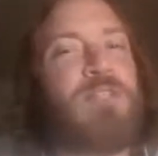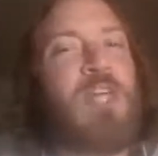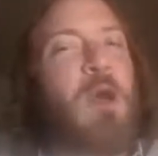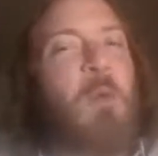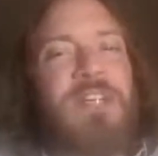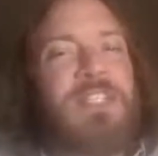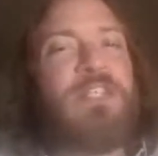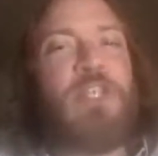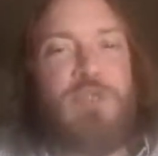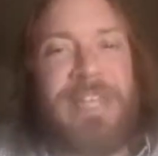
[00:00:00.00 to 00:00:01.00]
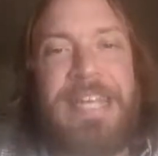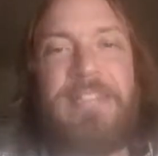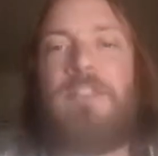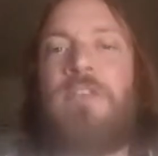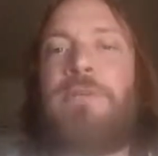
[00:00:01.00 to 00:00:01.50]
So it wasn't unique
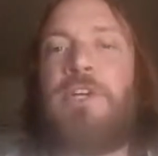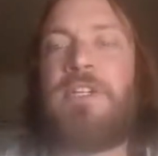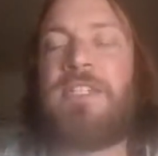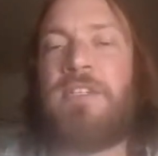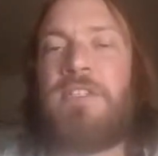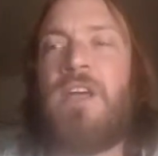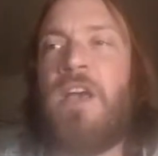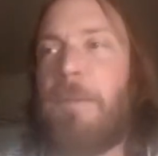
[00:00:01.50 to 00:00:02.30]
to the Puritans,